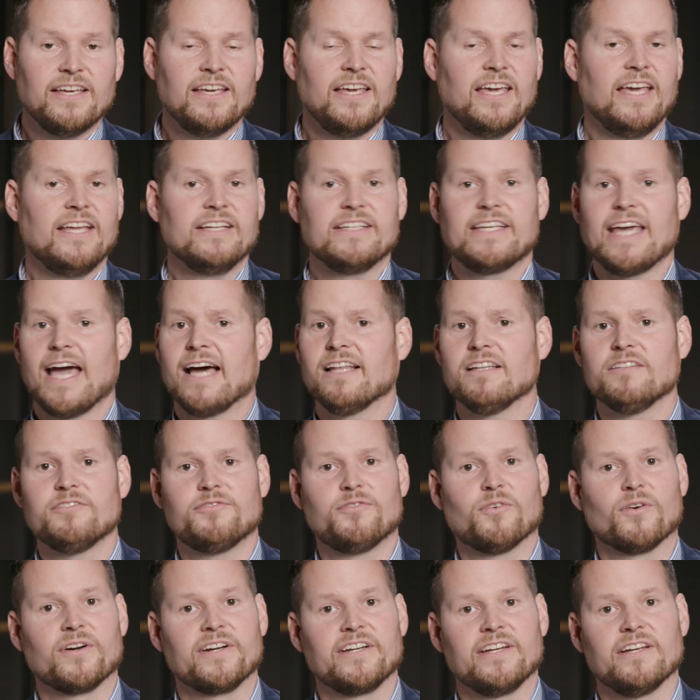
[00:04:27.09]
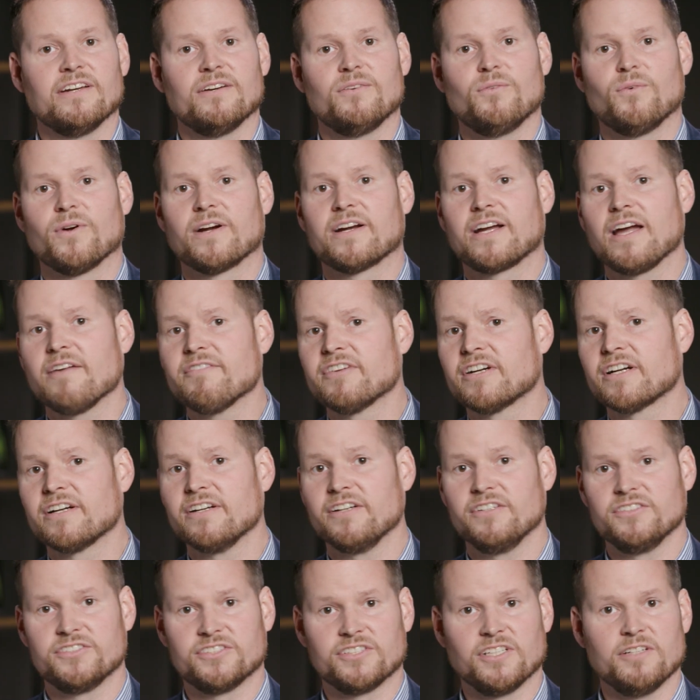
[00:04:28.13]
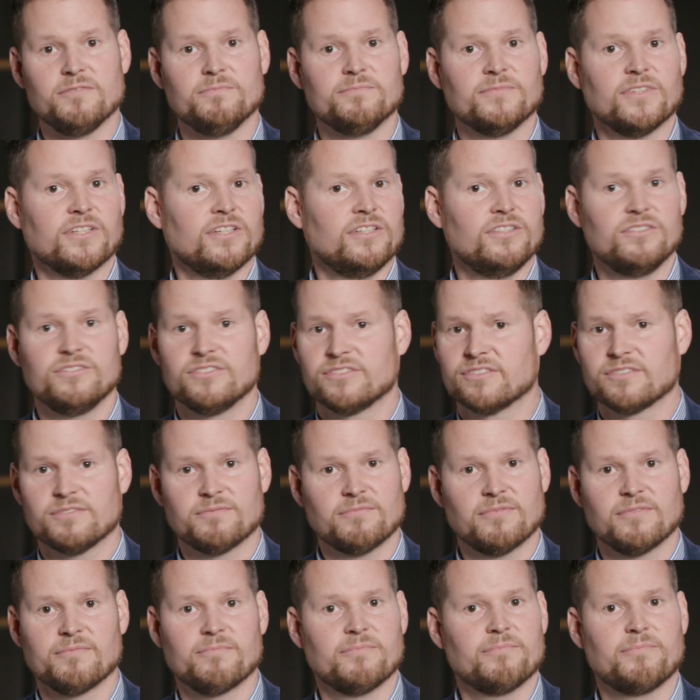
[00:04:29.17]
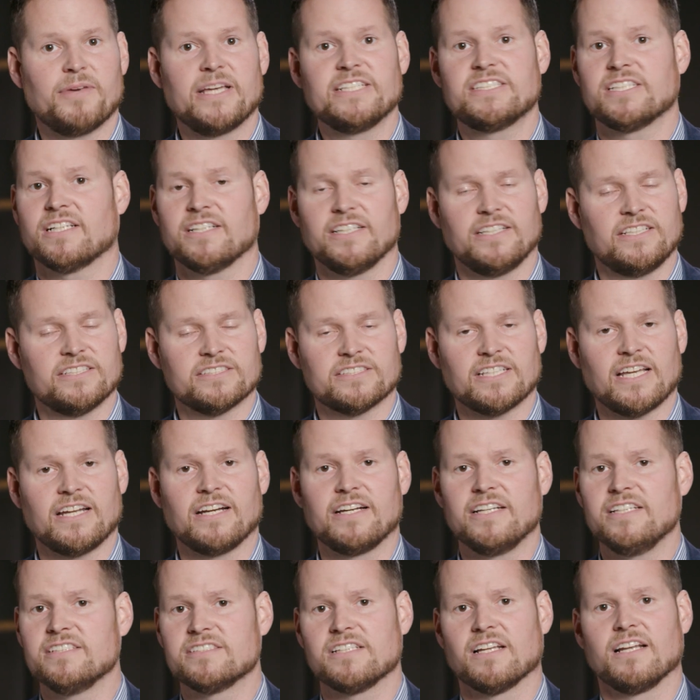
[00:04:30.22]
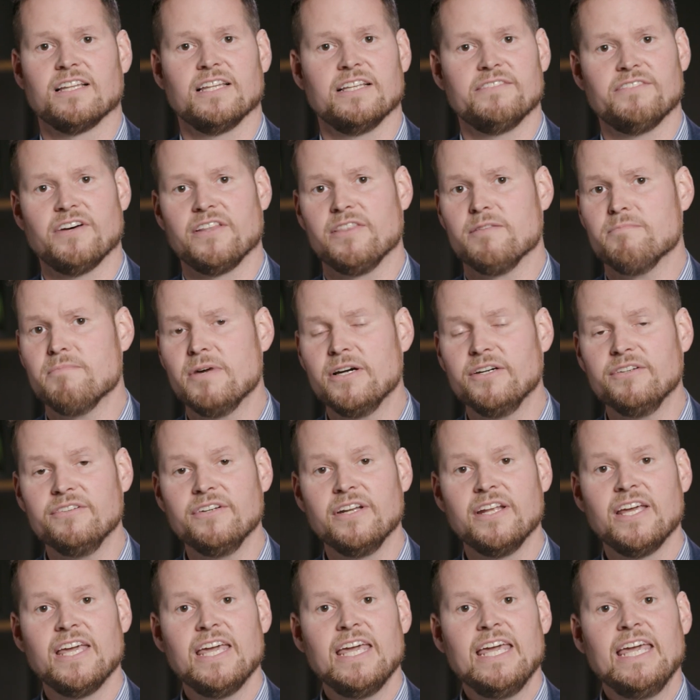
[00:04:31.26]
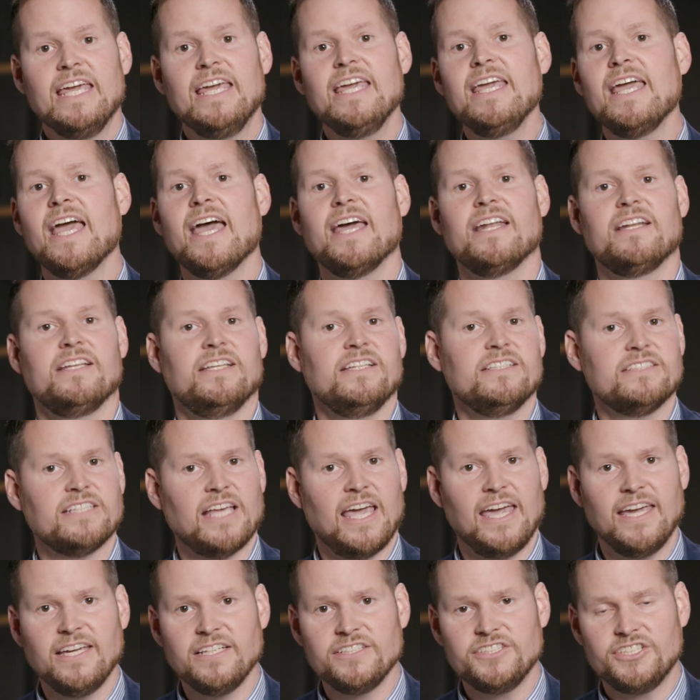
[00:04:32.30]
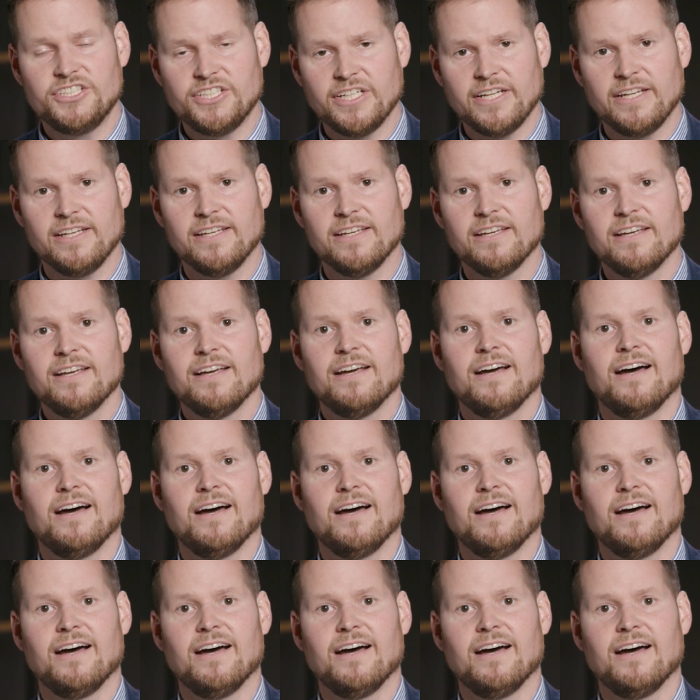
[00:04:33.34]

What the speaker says: in California, where Governor Newsom, who's basically decided he's going to live on the moon, he had his AG